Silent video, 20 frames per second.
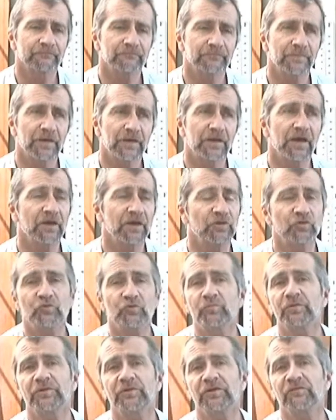and I do
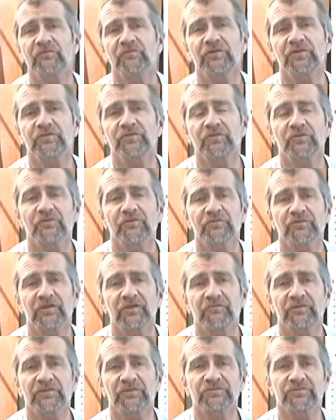believe in eternal
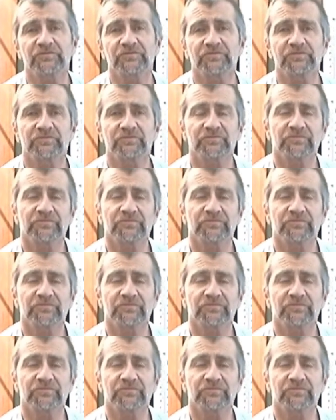salvation,